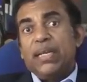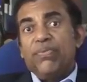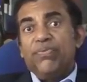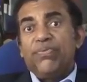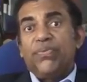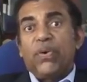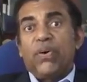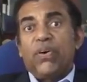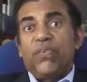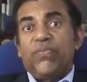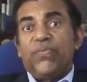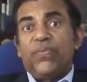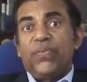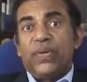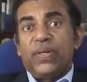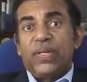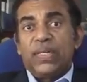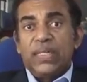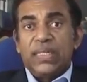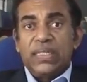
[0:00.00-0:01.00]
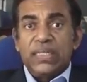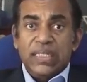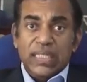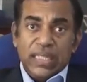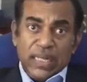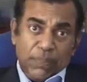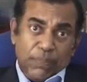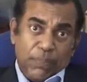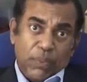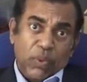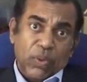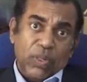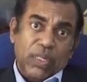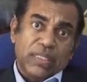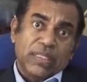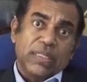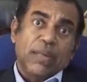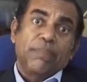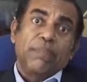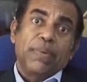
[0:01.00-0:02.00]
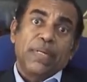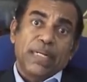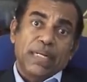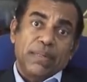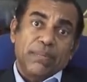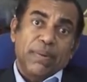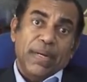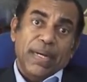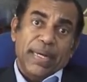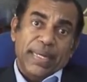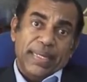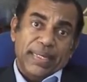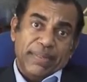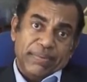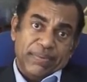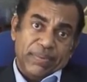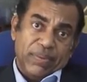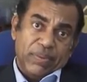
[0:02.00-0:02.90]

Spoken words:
F of the report submitted by